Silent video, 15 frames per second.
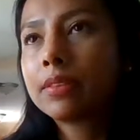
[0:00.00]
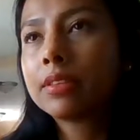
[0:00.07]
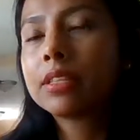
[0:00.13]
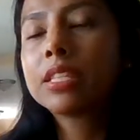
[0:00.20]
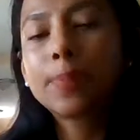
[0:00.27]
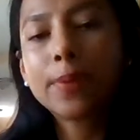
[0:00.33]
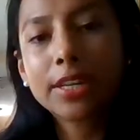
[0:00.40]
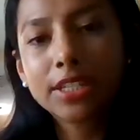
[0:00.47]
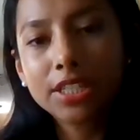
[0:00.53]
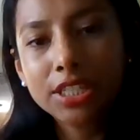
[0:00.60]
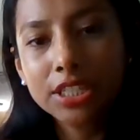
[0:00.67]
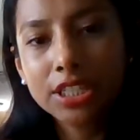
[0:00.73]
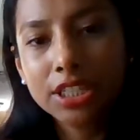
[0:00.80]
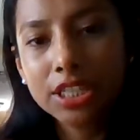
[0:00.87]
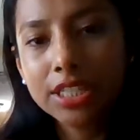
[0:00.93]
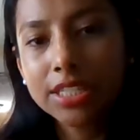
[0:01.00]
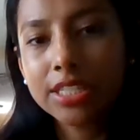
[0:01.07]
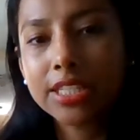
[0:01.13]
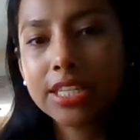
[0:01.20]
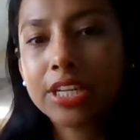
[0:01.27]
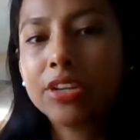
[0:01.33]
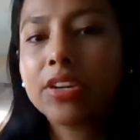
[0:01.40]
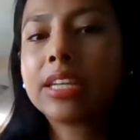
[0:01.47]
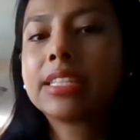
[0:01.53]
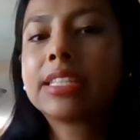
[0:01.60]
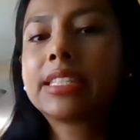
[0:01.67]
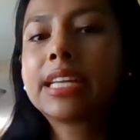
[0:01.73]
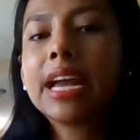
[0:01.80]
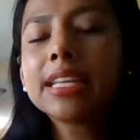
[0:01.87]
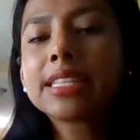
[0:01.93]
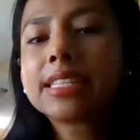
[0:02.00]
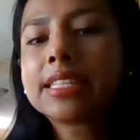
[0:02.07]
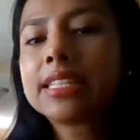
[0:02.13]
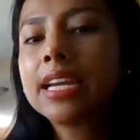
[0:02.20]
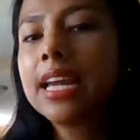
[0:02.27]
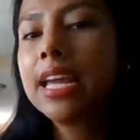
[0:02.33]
Spanish edition is a standardized test,